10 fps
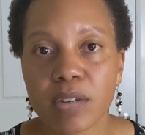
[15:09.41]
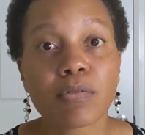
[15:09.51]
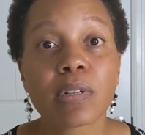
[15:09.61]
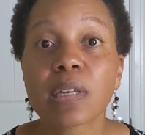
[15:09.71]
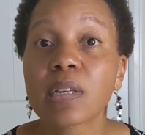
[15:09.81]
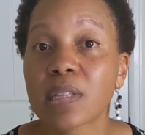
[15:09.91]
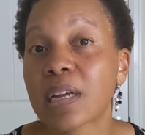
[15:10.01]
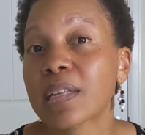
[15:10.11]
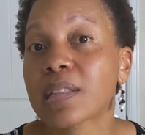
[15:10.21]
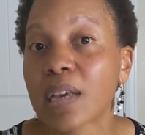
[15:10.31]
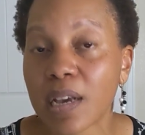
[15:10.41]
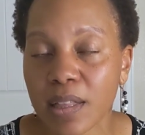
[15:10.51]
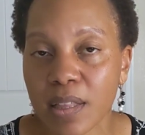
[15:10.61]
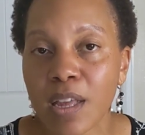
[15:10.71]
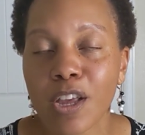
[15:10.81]
There really is not a
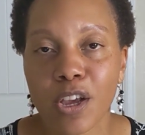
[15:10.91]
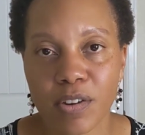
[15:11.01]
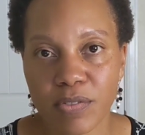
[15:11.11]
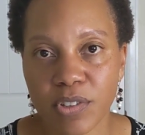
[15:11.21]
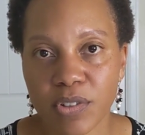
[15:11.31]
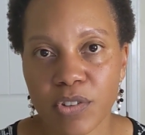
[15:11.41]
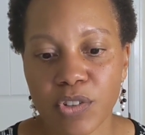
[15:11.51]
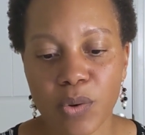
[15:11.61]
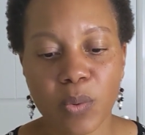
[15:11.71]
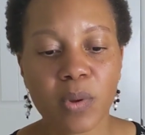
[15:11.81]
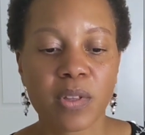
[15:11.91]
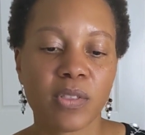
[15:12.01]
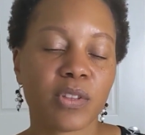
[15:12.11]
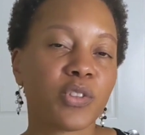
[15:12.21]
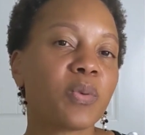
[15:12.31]
ton of research. So
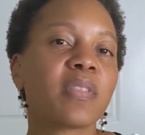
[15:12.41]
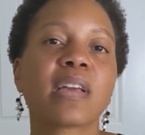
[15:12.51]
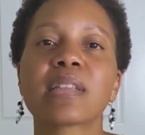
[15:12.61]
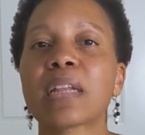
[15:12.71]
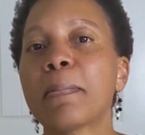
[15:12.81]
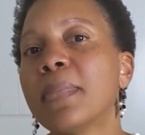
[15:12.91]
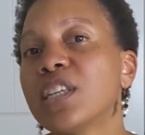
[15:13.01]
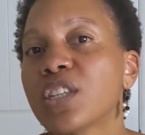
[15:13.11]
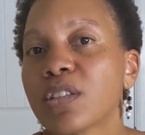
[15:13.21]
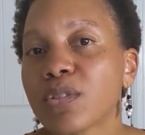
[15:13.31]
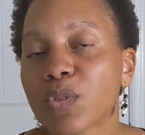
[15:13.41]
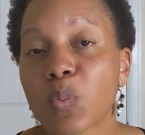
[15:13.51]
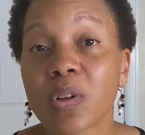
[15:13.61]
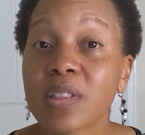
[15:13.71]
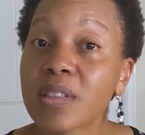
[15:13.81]
the two things that I mentioned, you know, the
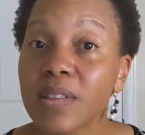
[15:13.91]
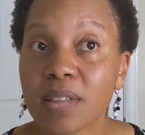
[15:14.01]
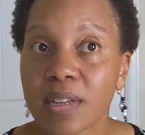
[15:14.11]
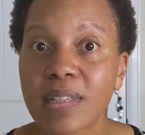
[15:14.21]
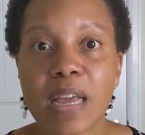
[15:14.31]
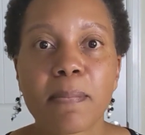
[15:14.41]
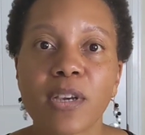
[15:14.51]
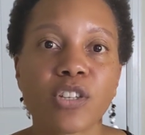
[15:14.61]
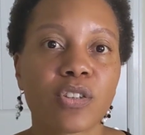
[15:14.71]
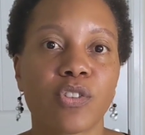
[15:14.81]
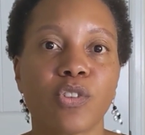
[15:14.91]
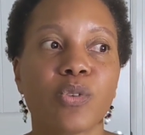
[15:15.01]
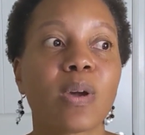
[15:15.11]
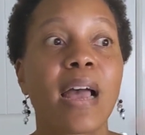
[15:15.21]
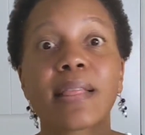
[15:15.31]
one study that I mentioned to
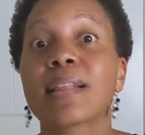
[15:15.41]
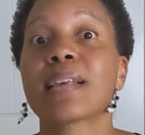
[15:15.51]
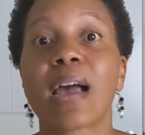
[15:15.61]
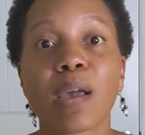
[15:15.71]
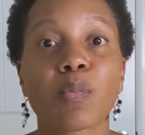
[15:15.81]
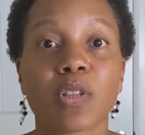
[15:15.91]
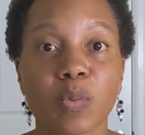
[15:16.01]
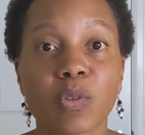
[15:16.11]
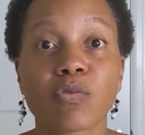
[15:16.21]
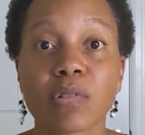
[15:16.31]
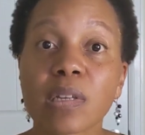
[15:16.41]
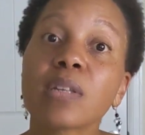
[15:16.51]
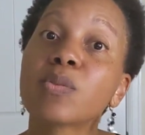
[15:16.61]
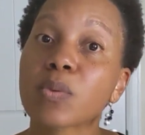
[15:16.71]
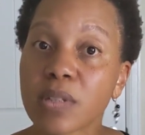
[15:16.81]
you at the time when it was
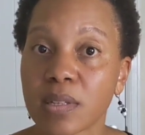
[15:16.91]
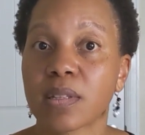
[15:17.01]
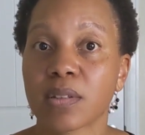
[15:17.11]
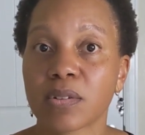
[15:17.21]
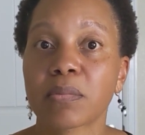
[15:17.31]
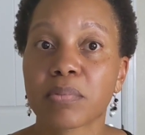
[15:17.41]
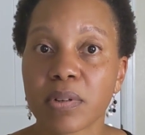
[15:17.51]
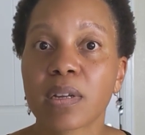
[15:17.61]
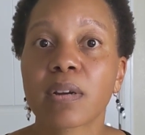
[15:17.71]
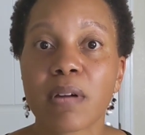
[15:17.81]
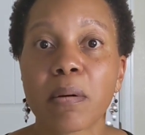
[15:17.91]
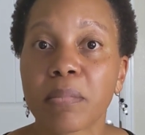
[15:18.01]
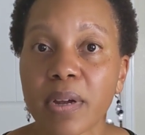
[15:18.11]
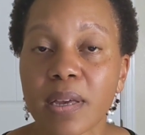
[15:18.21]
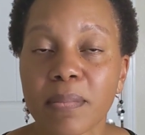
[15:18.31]
released was considered pretty
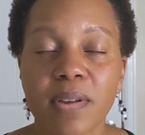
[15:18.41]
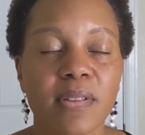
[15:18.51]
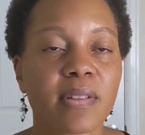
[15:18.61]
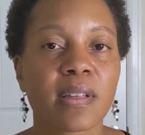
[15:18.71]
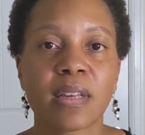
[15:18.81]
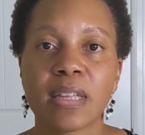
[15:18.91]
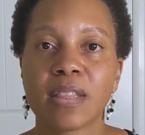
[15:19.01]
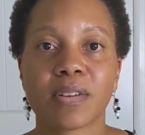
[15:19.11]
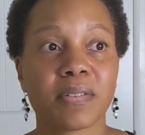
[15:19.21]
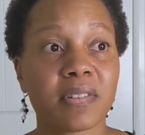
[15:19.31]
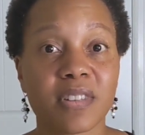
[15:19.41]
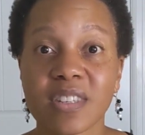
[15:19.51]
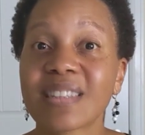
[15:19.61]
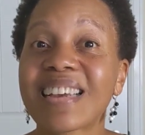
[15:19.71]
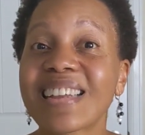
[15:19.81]
groundbreaking, because there is
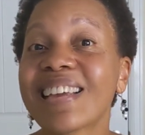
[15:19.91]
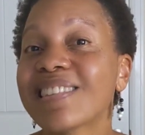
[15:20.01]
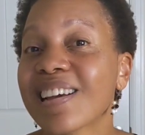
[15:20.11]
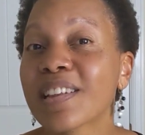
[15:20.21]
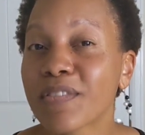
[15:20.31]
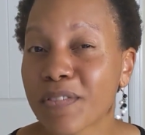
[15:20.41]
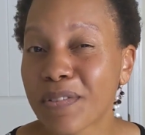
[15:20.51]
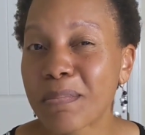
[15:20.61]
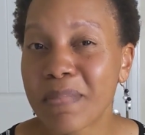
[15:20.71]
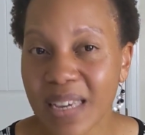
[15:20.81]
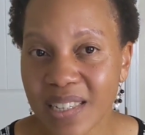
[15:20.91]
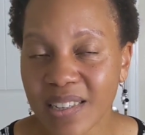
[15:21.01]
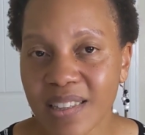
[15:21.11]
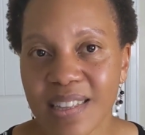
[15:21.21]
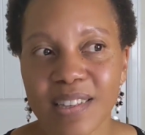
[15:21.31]
just not a ton of
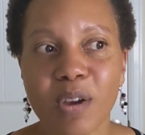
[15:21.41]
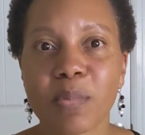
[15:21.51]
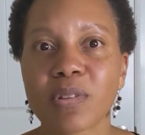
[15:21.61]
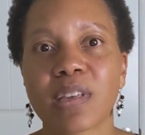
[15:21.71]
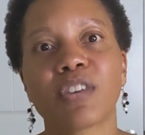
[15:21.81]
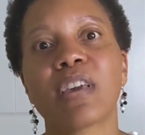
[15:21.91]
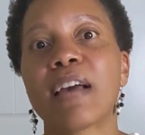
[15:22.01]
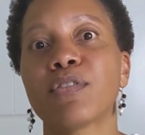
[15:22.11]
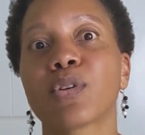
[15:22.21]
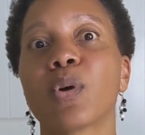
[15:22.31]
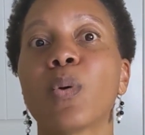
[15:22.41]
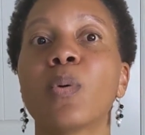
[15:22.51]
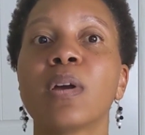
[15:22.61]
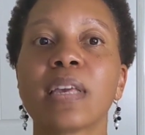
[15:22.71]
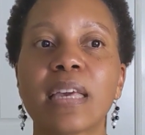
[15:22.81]
information. It's almost like you have to
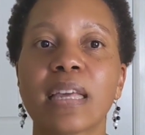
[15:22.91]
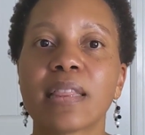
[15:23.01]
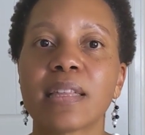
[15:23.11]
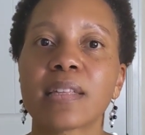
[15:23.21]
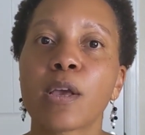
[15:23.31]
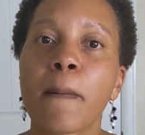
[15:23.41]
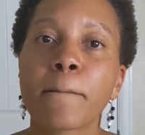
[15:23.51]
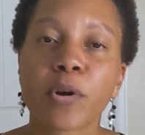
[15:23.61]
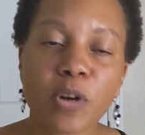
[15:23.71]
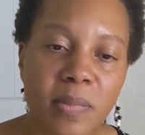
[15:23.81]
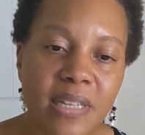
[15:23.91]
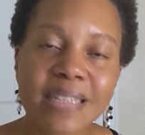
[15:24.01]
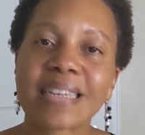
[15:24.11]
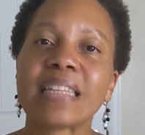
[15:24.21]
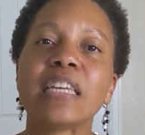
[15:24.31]
go get this
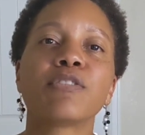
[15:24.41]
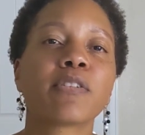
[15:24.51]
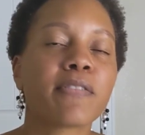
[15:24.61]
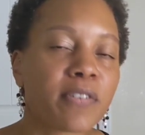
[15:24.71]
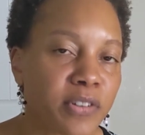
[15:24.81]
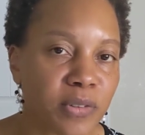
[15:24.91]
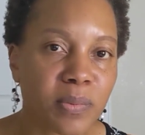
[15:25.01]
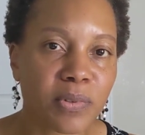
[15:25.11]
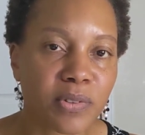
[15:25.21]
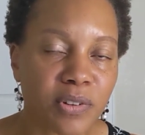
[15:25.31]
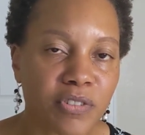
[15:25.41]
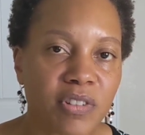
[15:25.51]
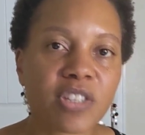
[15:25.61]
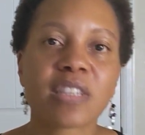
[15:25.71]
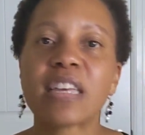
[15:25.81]
permanent and irreversible
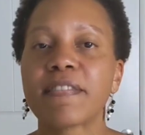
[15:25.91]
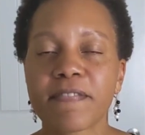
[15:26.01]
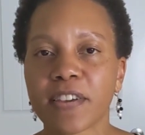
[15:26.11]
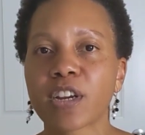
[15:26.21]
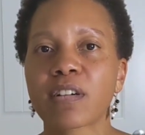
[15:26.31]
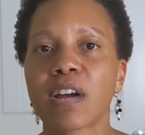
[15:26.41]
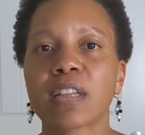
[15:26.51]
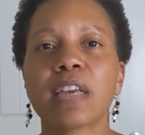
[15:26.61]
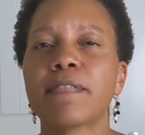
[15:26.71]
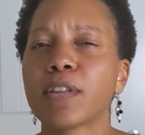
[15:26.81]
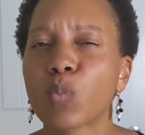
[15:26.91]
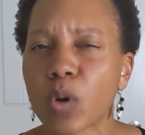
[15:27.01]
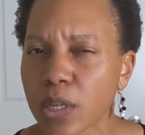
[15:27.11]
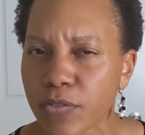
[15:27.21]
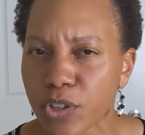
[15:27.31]
surgery to then figure out if it
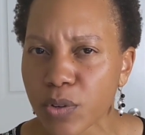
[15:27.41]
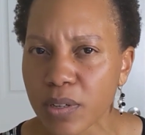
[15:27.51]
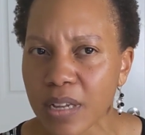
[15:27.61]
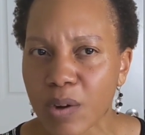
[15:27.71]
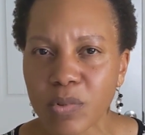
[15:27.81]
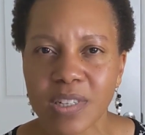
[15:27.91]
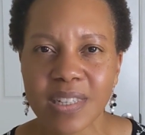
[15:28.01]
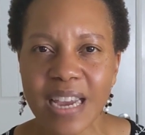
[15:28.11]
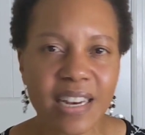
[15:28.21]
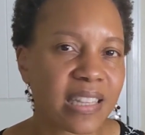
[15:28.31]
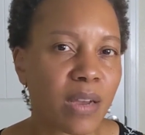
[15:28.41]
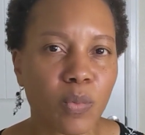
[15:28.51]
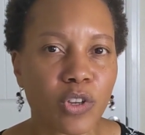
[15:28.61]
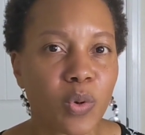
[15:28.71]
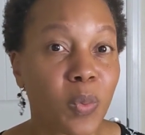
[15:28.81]
works for you or not, which is kind of not
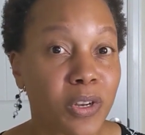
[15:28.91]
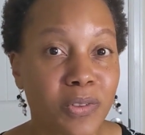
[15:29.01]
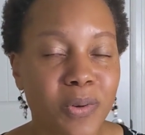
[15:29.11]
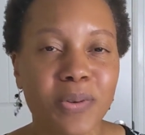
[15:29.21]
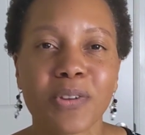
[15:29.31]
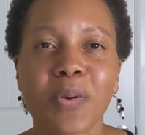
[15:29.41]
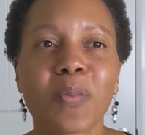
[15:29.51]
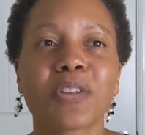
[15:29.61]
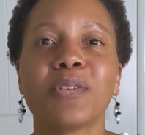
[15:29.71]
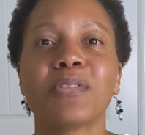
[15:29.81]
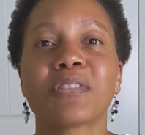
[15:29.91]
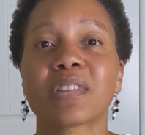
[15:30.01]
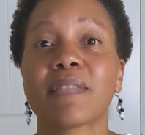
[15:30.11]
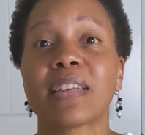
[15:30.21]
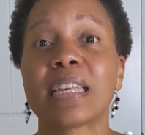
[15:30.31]
what you want to do. You don't want to use
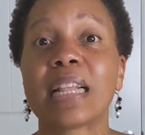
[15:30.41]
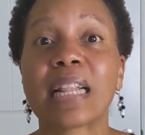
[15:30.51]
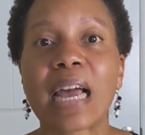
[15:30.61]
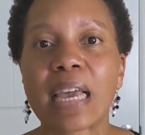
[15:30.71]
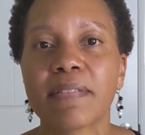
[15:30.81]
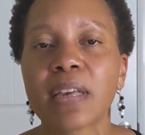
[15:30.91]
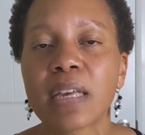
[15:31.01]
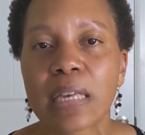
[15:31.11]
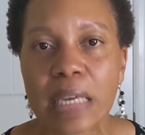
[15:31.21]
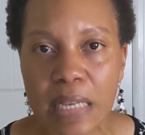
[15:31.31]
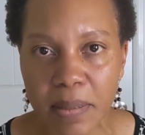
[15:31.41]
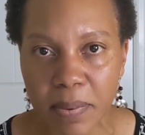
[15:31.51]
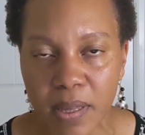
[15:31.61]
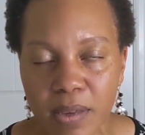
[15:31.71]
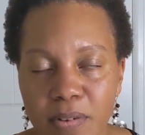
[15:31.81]
yourself as a live guinea
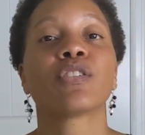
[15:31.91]
pig.